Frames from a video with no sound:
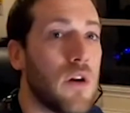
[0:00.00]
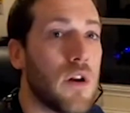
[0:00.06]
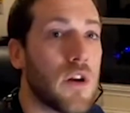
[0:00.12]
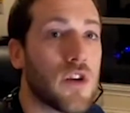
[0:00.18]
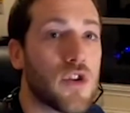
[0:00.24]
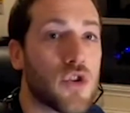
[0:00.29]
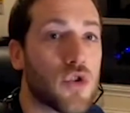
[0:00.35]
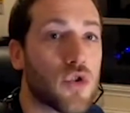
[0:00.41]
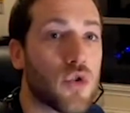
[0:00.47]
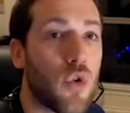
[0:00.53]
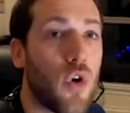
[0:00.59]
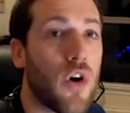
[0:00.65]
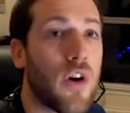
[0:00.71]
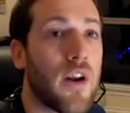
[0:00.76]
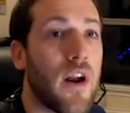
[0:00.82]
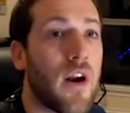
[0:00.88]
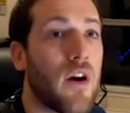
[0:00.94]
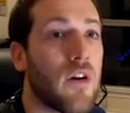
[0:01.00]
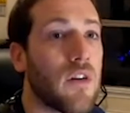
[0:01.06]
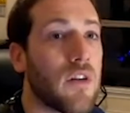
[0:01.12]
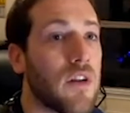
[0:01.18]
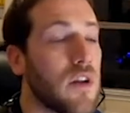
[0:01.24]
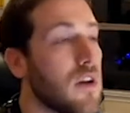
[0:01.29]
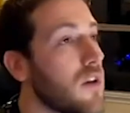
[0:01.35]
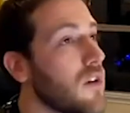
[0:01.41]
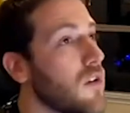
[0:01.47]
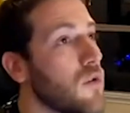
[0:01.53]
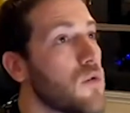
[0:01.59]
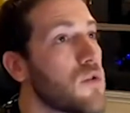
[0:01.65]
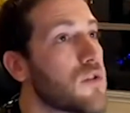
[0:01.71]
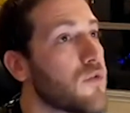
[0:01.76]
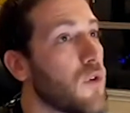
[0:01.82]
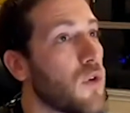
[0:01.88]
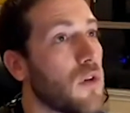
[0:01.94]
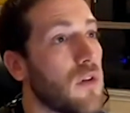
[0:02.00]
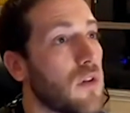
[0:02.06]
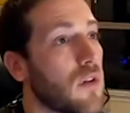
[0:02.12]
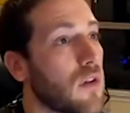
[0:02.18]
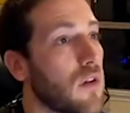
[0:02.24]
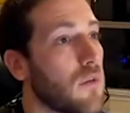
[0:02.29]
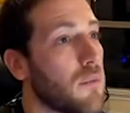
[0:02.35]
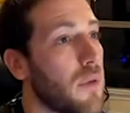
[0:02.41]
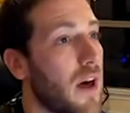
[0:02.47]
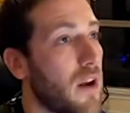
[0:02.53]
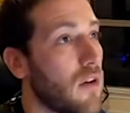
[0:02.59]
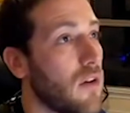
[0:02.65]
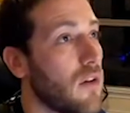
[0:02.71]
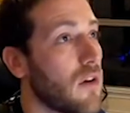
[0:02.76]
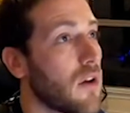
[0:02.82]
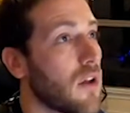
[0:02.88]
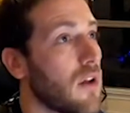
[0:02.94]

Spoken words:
extraordinarily useful pedal.